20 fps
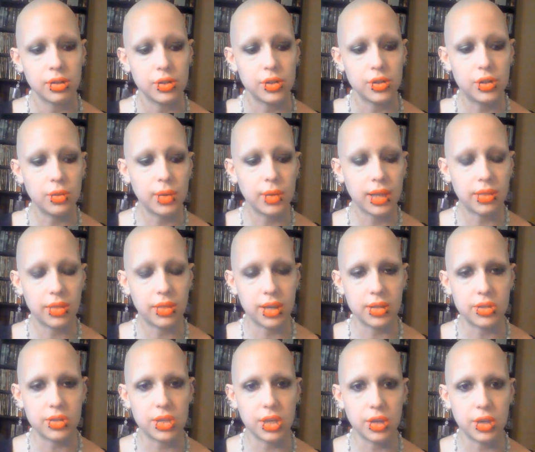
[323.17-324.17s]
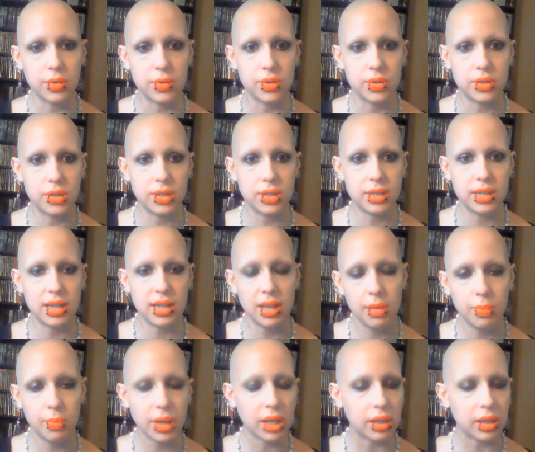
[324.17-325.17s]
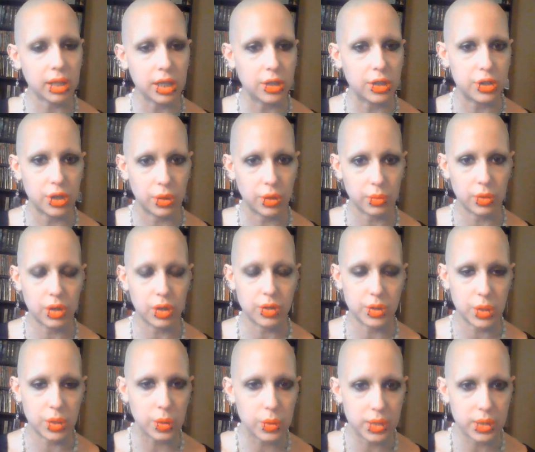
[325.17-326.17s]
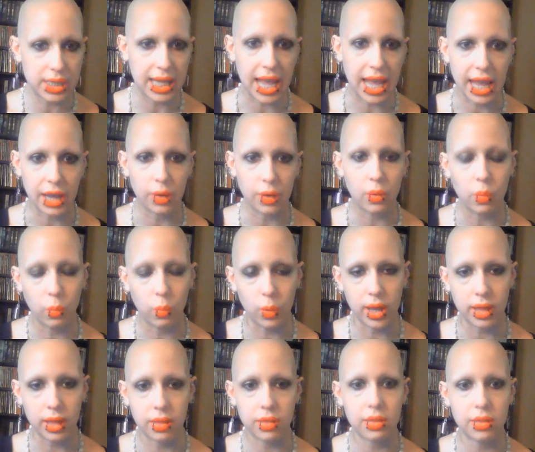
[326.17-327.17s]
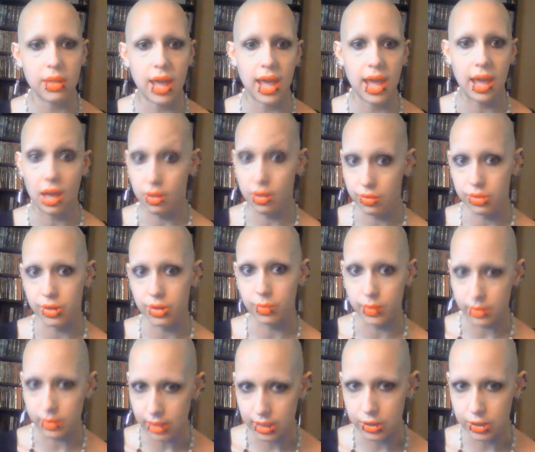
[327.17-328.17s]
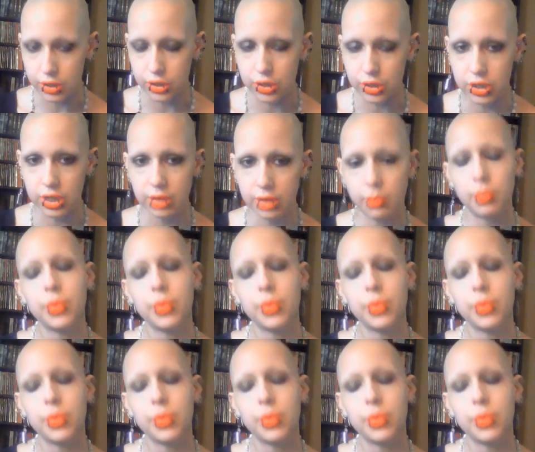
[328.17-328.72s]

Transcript: doing things that you typically don't associate with a healthy relationship.